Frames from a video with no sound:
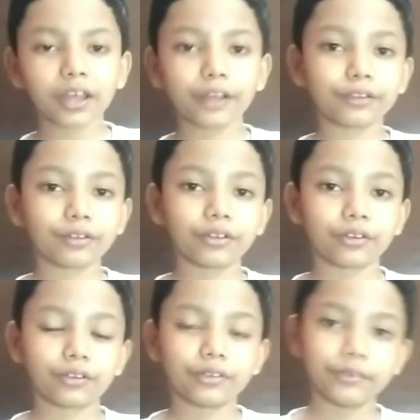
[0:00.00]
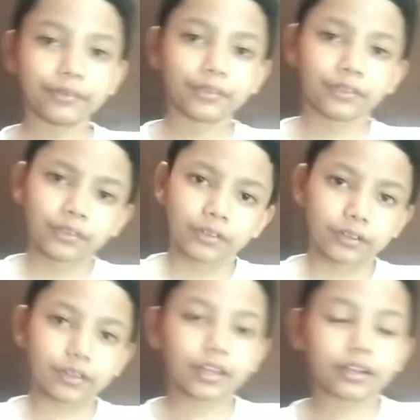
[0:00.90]
as you learned
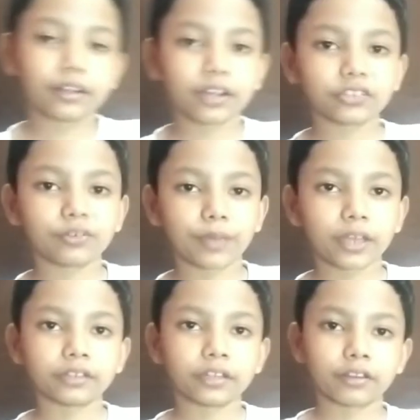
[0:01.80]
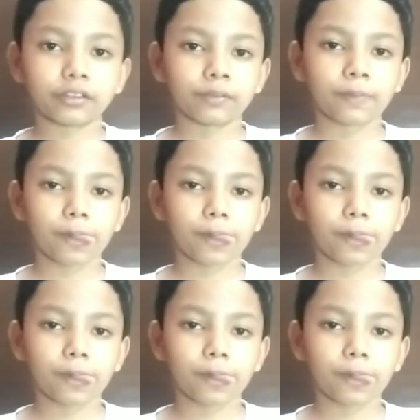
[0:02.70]
that electromagnets